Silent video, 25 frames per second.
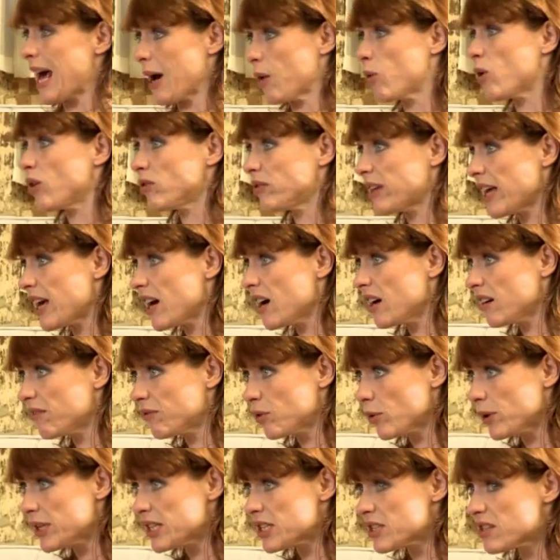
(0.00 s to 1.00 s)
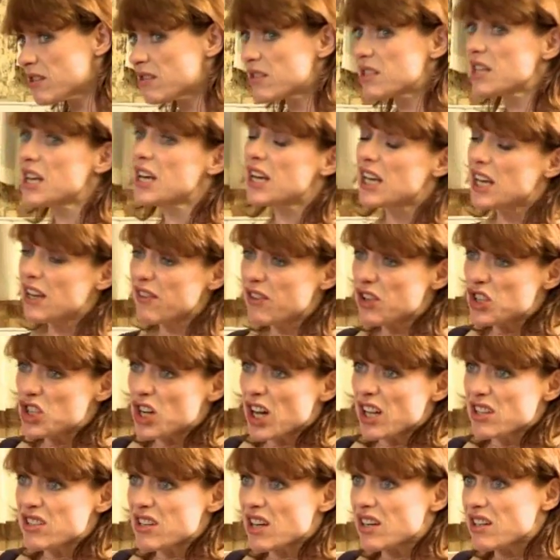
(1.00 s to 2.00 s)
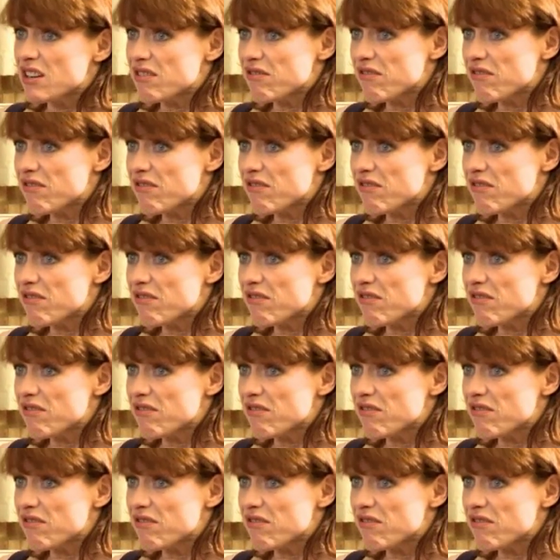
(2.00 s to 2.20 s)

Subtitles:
how old they are, for instance. If your child's under